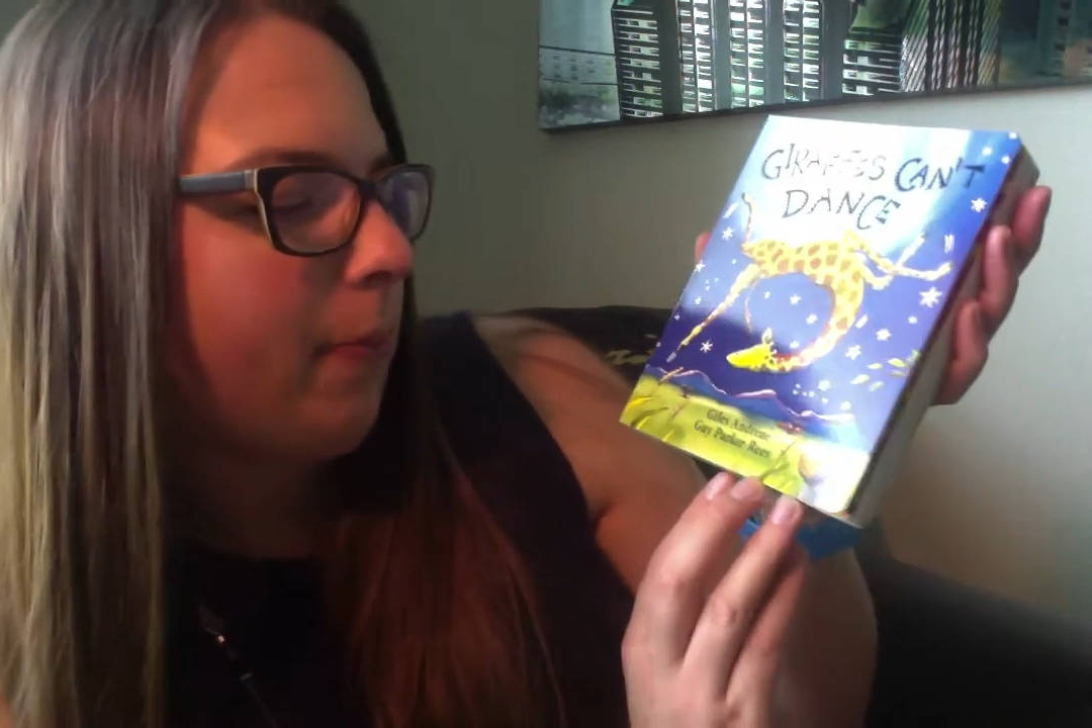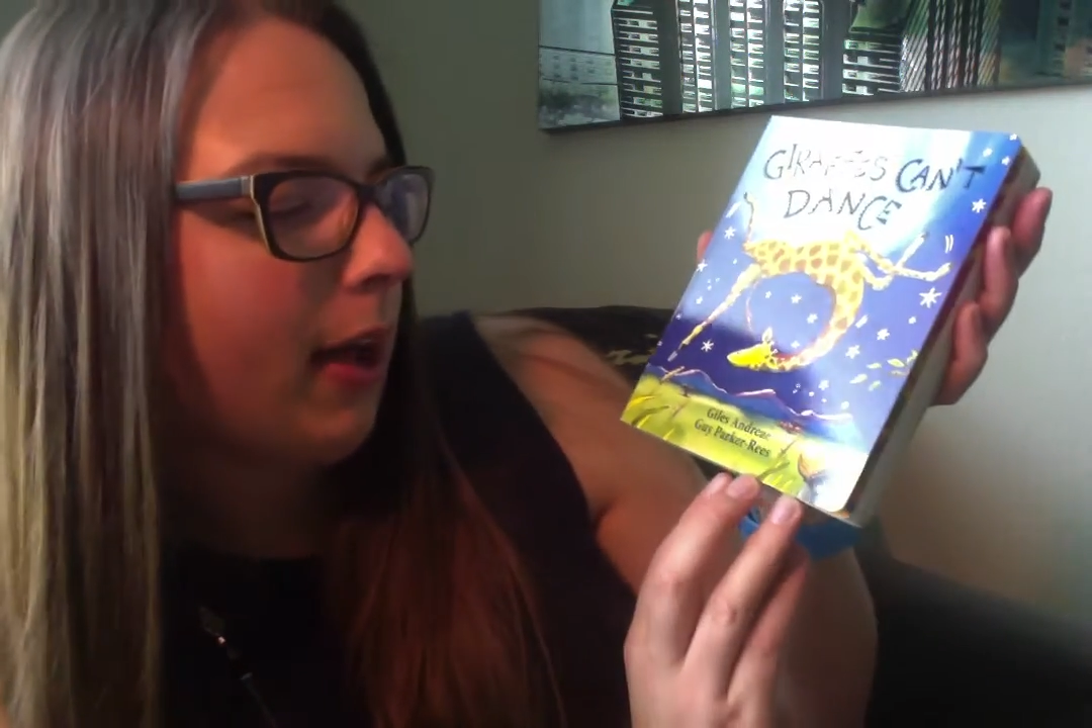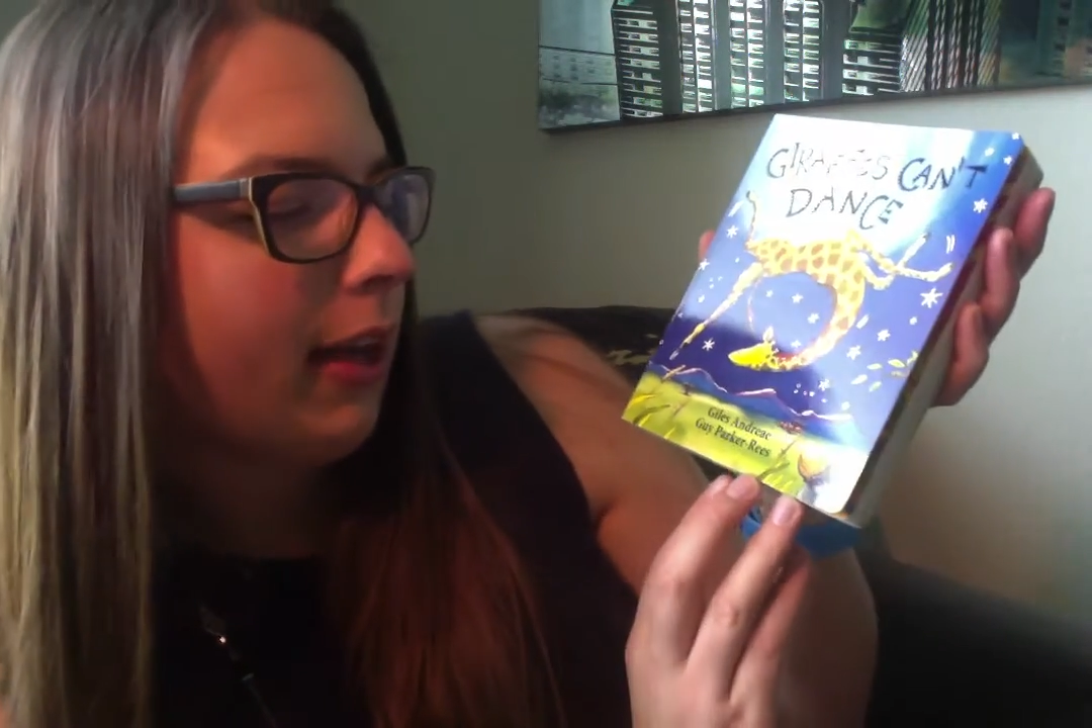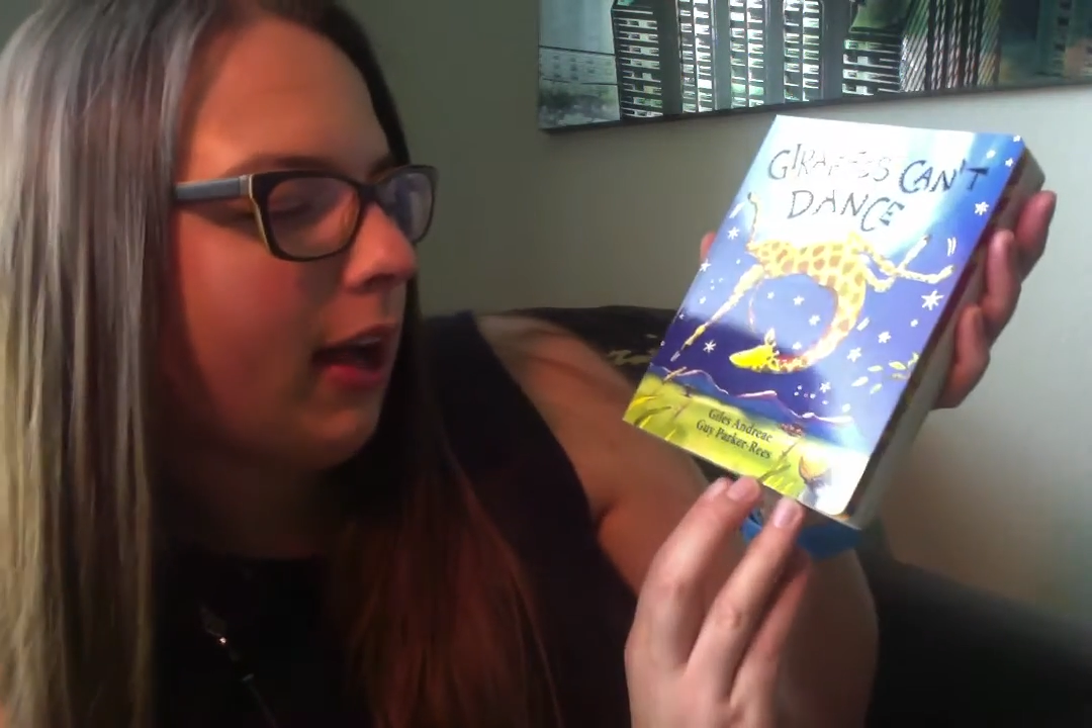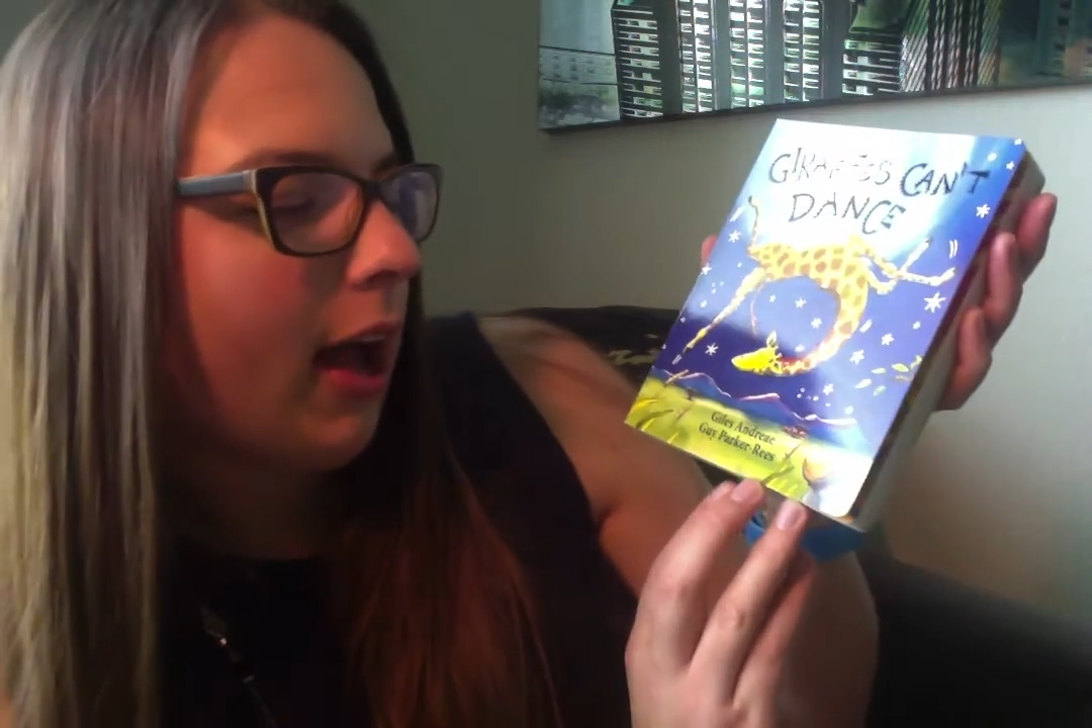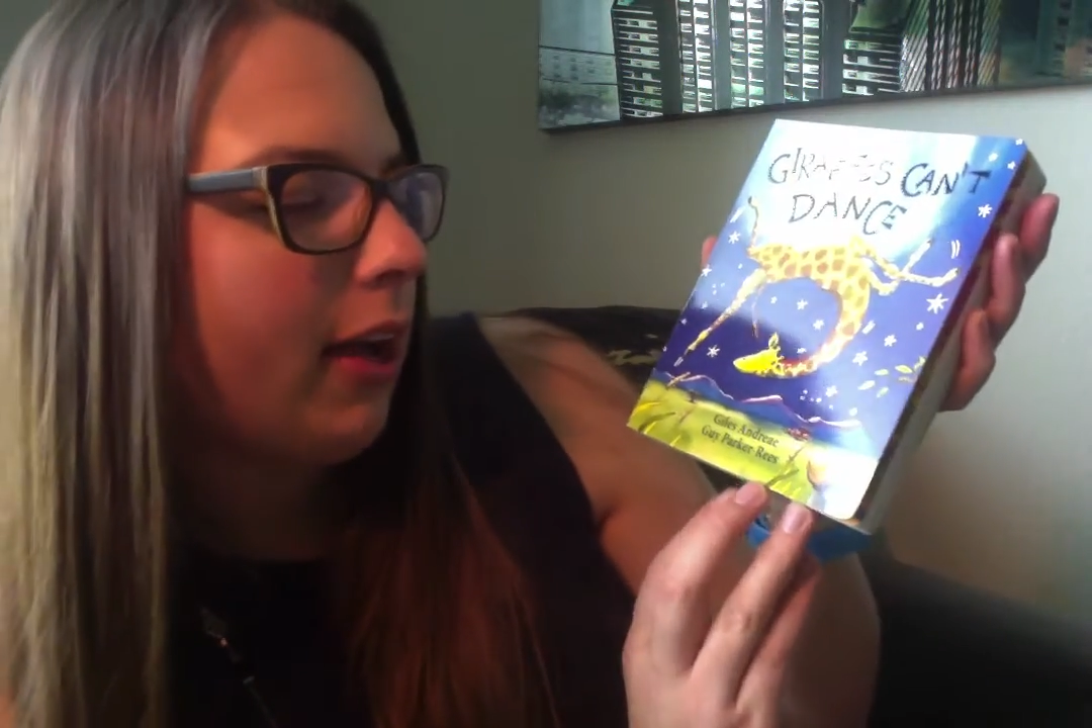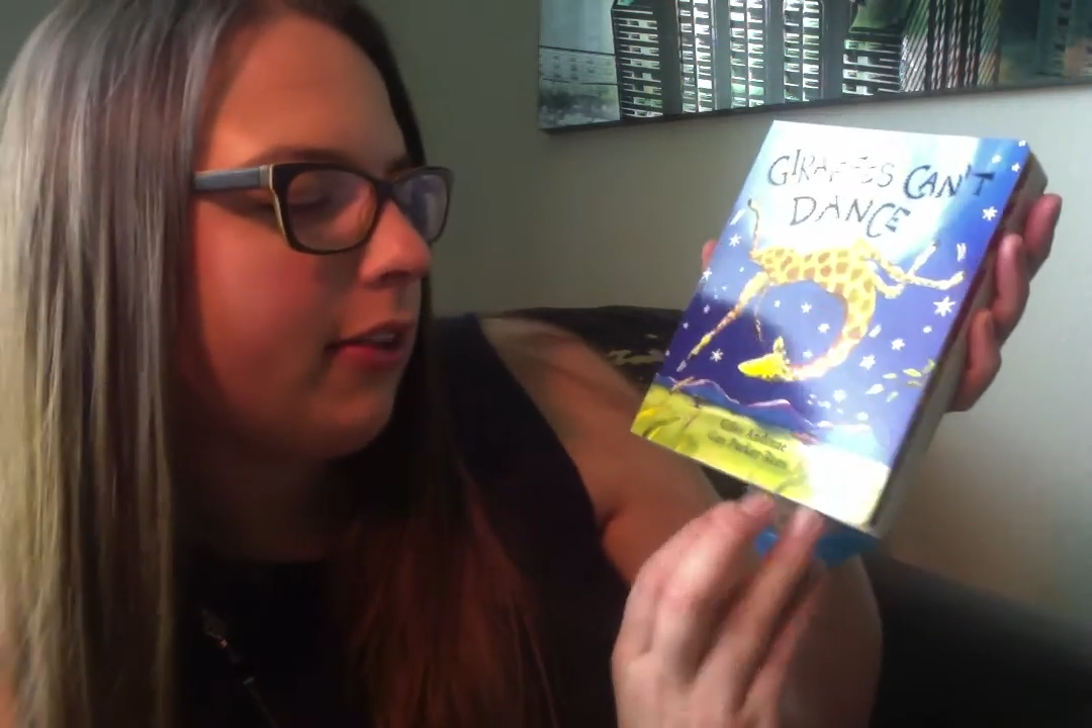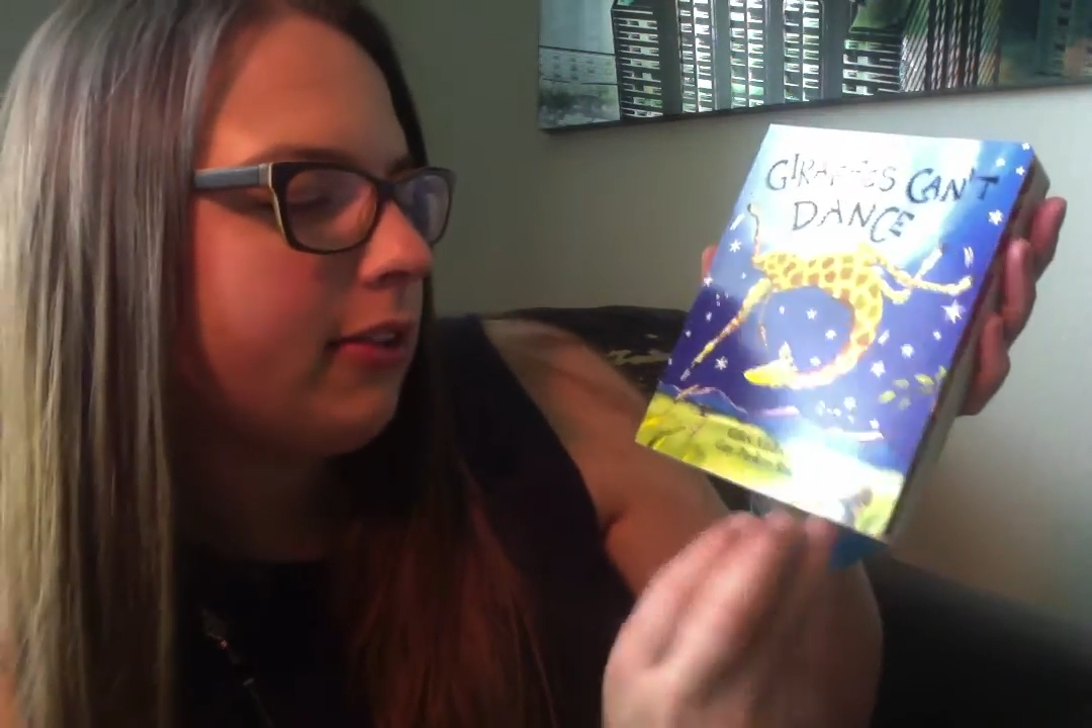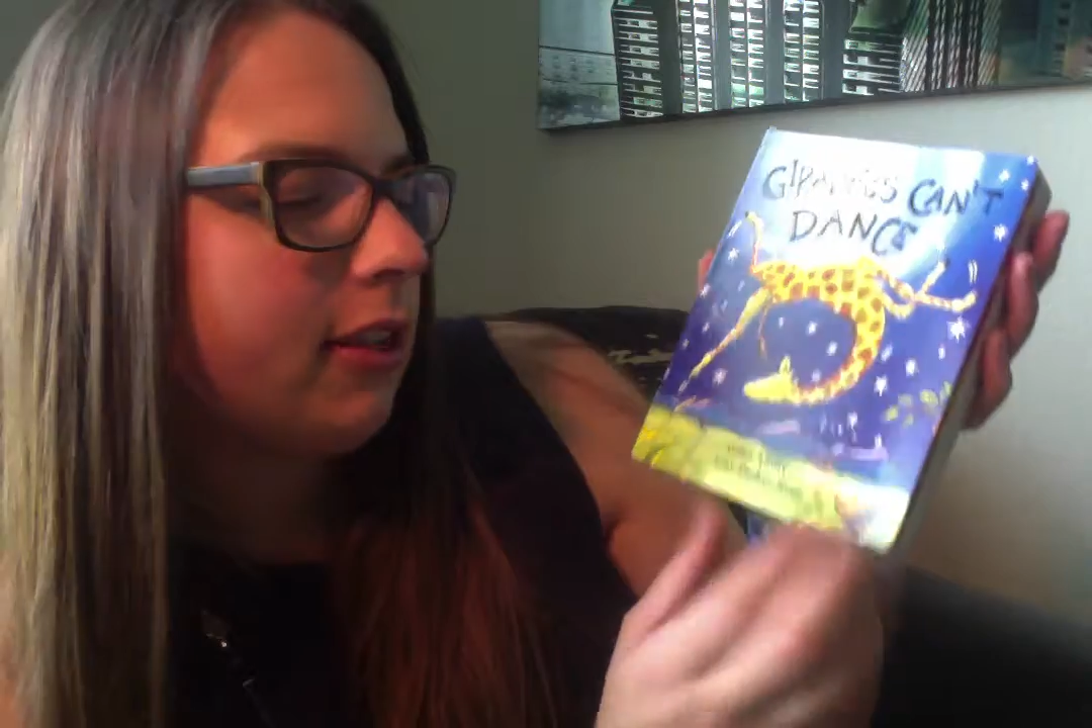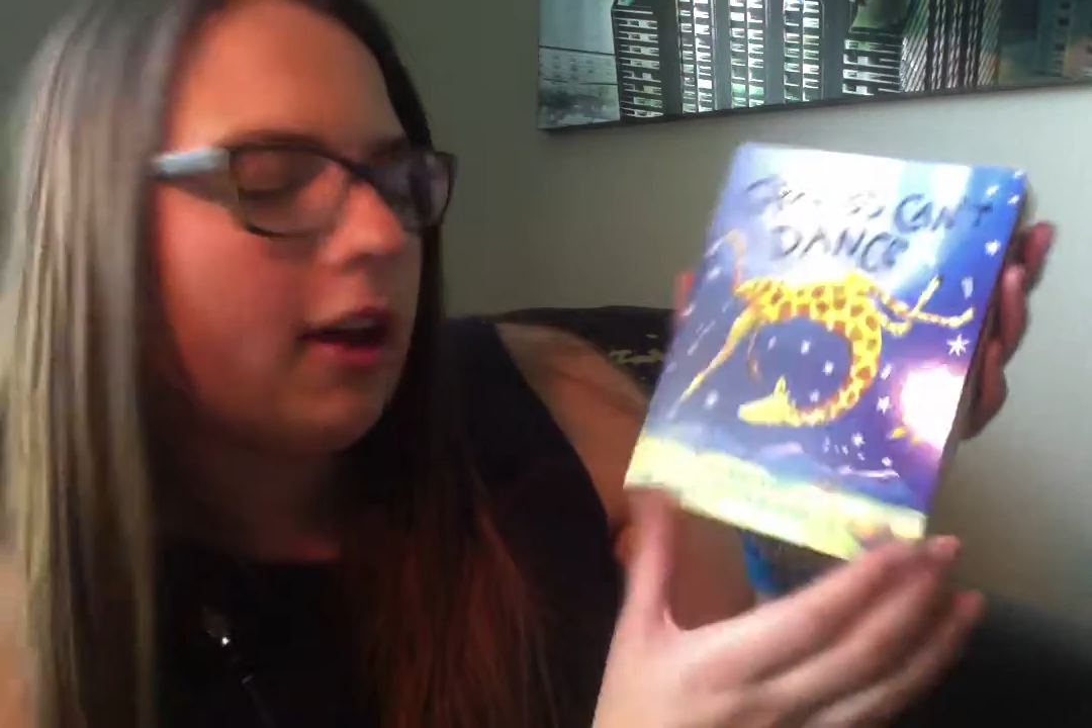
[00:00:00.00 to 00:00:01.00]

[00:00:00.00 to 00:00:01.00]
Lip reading: by Giles